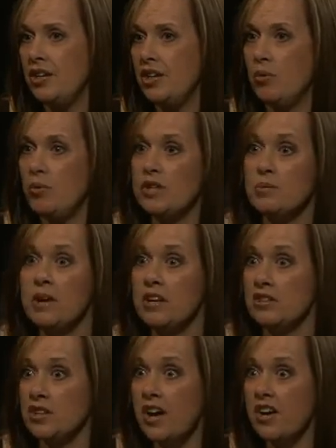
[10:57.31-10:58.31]
You know, we spend
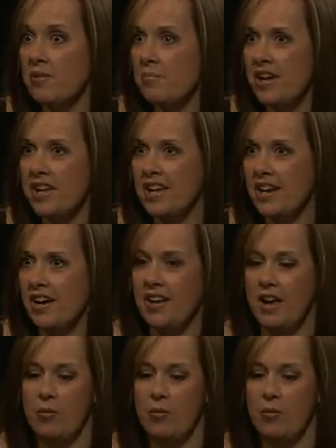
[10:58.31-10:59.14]
a ton of money on